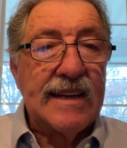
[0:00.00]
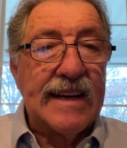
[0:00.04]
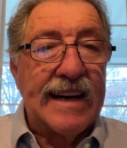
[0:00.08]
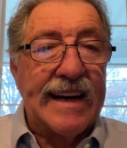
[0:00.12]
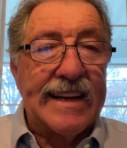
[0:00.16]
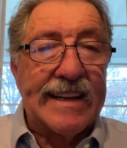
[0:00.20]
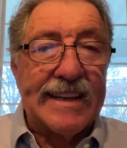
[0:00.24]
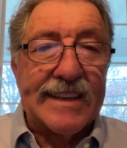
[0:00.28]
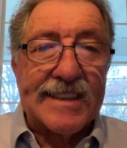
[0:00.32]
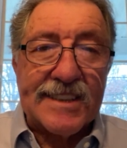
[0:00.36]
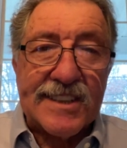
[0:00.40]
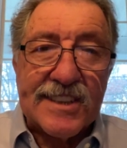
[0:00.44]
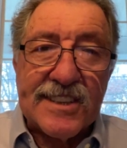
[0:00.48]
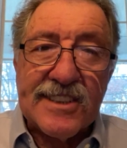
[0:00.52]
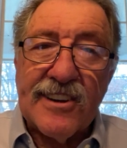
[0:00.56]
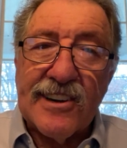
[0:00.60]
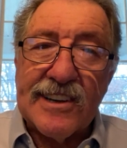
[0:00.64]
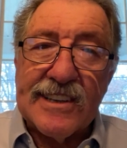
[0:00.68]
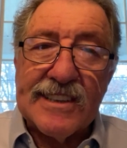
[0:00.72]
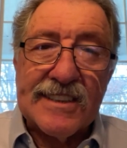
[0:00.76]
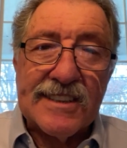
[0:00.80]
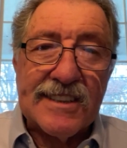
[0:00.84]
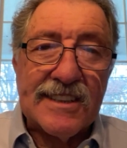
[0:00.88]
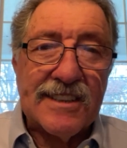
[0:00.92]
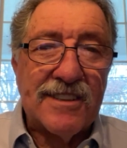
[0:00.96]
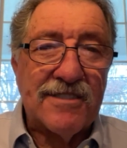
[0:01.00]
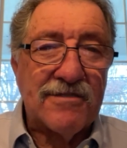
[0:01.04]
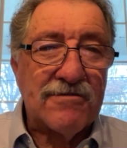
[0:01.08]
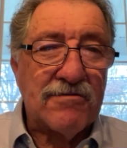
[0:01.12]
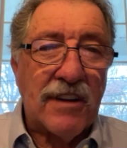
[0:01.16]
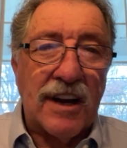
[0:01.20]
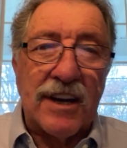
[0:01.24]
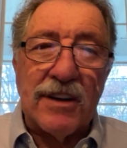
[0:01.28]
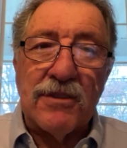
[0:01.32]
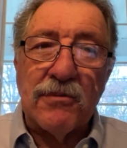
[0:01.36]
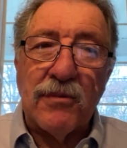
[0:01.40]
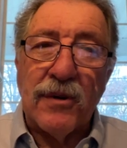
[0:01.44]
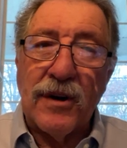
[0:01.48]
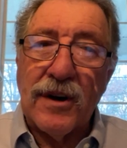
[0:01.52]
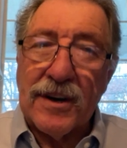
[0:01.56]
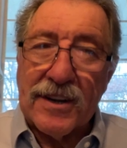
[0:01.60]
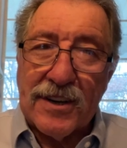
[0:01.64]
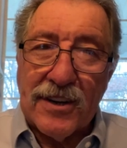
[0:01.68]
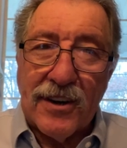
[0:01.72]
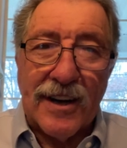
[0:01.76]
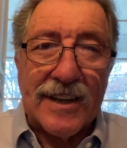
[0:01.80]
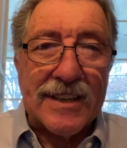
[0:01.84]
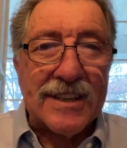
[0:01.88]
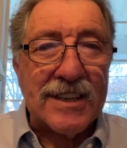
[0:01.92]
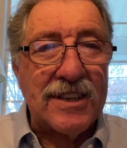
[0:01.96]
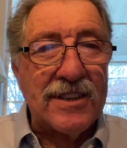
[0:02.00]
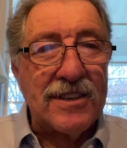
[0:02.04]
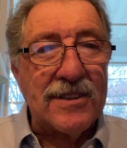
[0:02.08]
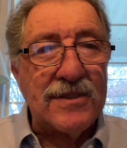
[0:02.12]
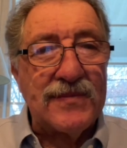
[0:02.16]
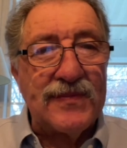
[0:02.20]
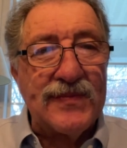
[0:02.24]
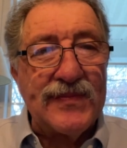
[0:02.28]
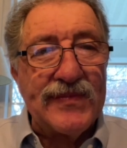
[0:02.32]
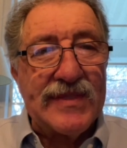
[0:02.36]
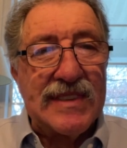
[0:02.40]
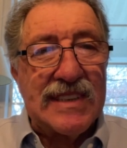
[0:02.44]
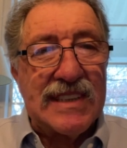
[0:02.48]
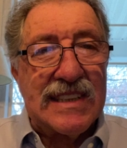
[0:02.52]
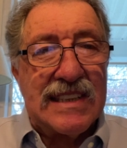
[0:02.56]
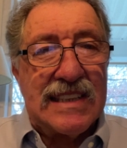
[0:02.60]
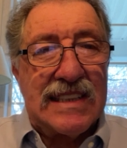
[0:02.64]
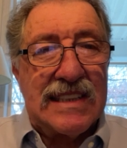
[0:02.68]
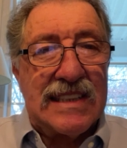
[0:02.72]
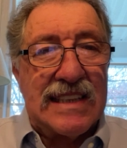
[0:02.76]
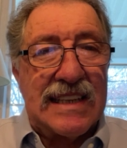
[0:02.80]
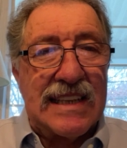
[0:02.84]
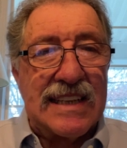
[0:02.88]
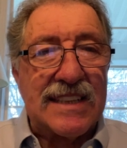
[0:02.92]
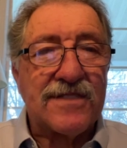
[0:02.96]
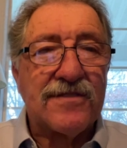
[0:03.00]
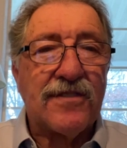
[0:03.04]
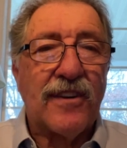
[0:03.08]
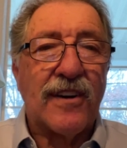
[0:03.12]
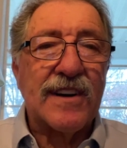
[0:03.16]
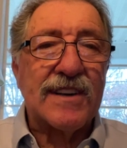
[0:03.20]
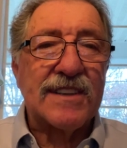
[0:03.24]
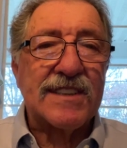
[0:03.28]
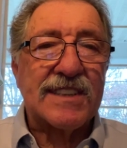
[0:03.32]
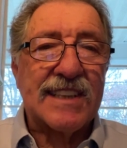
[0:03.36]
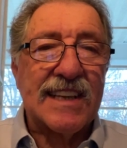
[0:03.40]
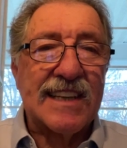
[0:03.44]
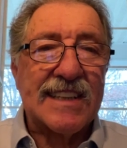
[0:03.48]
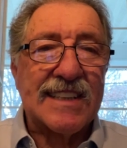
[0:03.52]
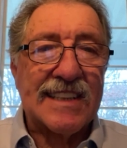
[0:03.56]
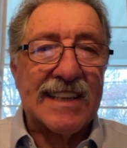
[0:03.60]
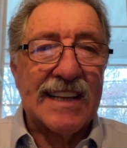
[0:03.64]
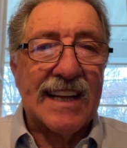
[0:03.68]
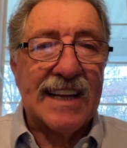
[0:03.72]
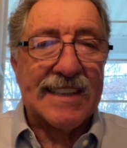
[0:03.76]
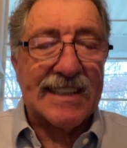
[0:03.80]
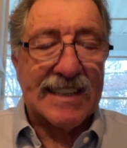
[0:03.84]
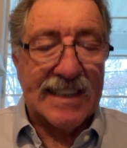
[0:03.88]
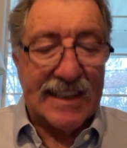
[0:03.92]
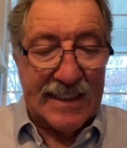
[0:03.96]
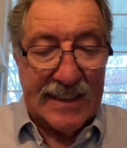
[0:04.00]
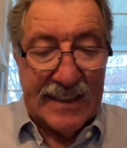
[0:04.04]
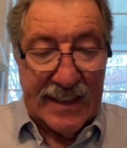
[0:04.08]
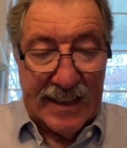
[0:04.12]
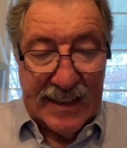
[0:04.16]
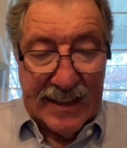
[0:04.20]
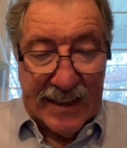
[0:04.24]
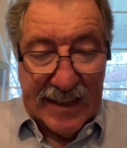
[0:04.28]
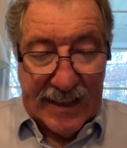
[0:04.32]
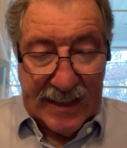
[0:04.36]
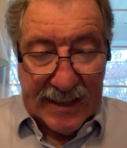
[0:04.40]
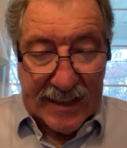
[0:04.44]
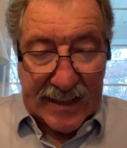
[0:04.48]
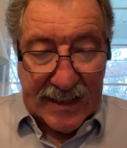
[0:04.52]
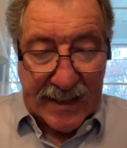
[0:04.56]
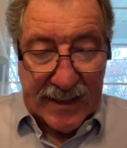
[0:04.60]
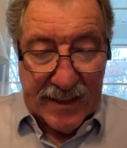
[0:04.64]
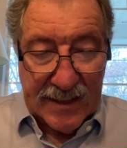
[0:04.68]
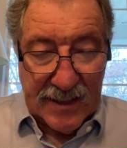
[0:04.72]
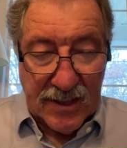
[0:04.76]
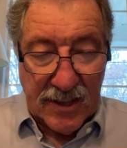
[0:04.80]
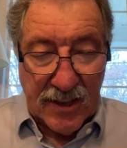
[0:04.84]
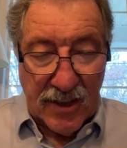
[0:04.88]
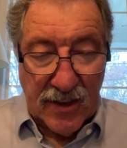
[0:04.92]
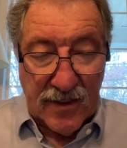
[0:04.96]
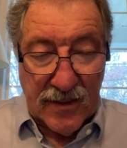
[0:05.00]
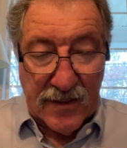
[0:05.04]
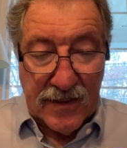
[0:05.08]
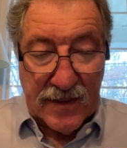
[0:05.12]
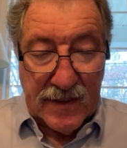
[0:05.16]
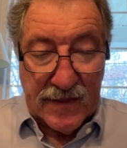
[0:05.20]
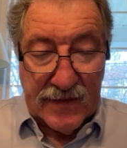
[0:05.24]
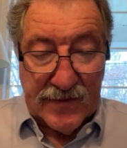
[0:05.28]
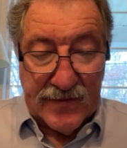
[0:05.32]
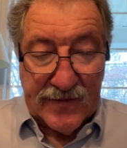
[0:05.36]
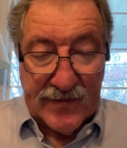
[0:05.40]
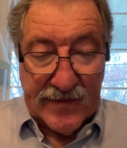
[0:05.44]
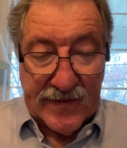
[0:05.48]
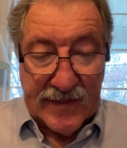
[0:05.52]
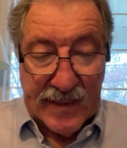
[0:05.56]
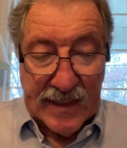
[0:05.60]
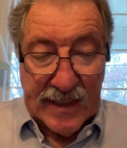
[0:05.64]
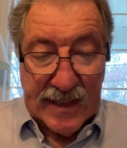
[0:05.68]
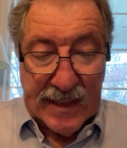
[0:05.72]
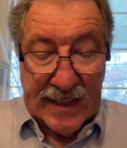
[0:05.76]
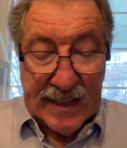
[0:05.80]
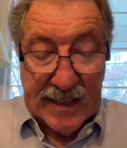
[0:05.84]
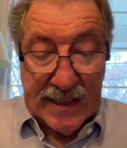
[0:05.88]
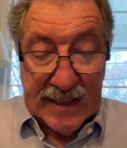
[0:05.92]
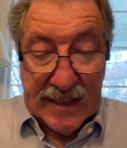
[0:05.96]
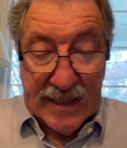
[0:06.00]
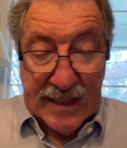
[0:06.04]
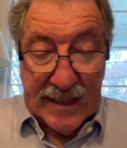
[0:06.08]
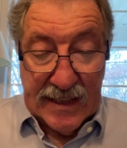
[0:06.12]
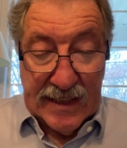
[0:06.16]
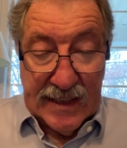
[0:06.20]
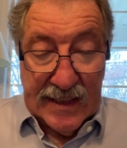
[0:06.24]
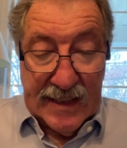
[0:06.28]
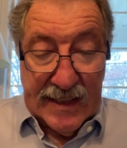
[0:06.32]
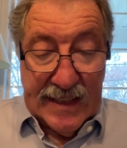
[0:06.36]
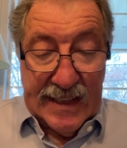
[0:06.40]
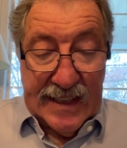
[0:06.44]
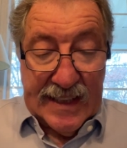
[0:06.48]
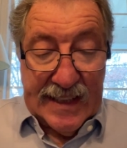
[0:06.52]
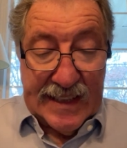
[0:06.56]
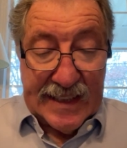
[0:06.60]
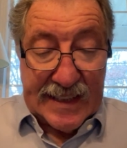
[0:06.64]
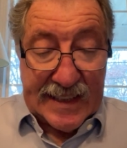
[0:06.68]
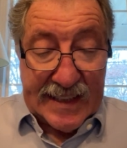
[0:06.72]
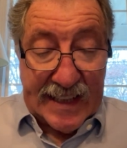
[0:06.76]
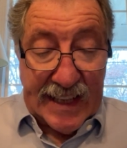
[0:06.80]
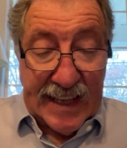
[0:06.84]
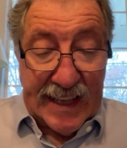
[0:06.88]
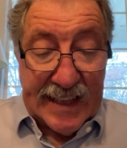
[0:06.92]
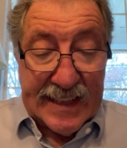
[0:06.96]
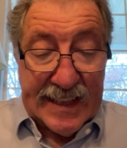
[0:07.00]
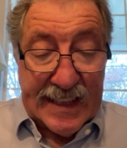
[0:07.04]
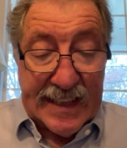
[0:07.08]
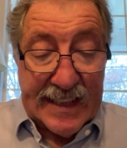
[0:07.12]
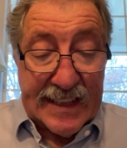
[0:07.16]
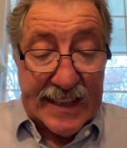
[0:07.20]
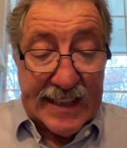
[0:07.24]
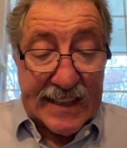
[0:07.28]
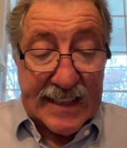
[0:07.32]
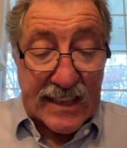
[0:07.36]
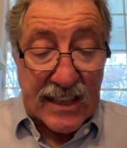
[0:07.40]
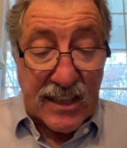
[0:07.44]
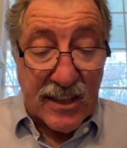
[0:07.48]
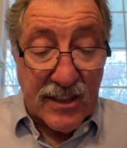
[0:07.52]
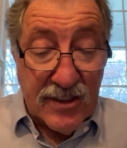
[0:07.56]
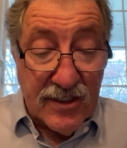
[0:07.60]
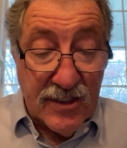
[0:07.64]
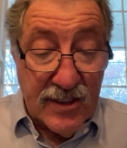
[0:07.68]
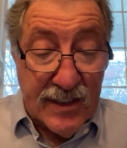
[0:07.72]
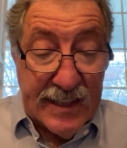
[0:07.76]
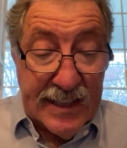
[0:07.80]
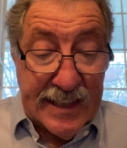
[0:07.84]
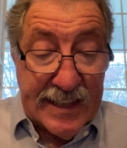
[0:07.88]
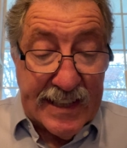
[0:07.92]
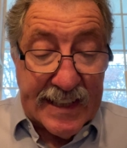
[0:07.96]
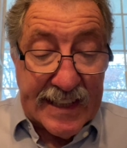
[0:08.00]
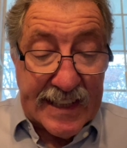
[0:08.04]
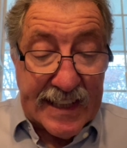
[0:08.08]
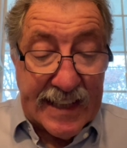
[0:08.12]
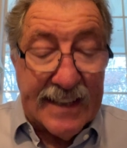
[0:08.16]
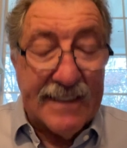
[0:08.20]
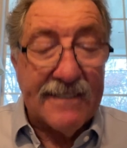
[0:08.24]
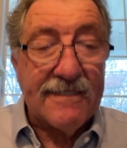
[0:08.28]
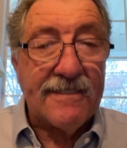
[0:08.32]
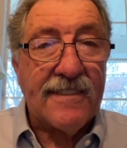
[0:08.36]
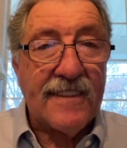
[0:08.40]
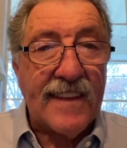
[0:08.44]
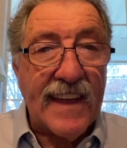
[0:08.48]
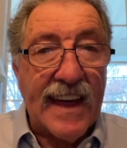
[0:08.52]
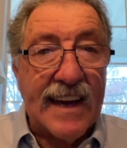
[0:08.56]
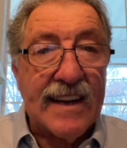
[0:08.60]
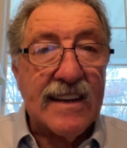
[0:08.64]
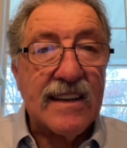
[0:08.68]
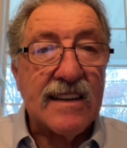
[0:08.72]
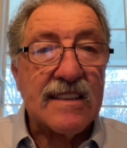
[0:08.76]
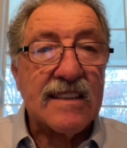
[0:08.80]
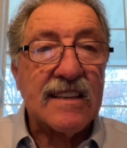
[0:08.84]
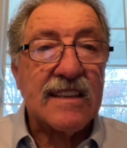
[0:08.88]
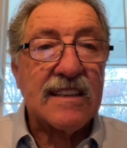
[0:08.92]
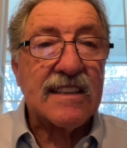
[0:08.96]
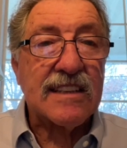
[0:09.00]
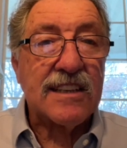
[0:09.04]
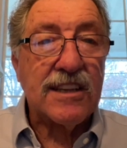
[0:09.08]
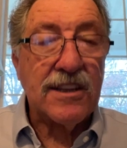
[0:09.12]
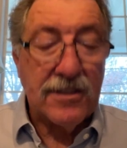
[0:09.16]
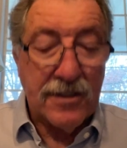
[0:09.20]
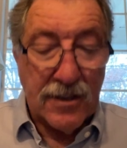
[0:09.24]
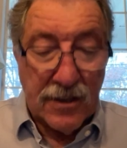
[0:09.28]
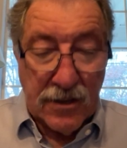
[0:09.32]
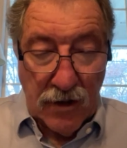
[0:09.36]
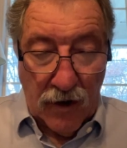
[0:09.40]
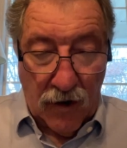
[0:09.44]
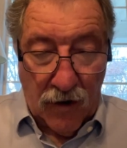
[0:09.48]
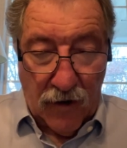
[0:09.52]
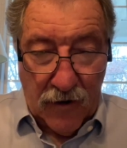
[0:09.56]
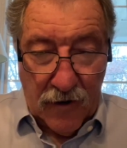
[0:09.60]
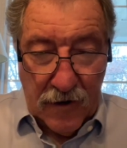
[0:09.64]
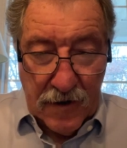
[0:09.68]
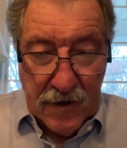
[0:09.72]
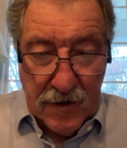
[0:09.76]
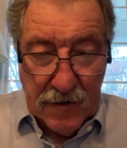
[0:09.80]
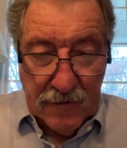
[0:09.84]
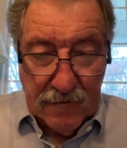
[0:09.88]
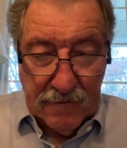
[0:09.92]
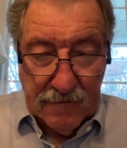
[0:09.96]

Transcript: And it starts right where it ought to, as far as this lesson is concerned. It said, "It is good to give thanks to the Lord,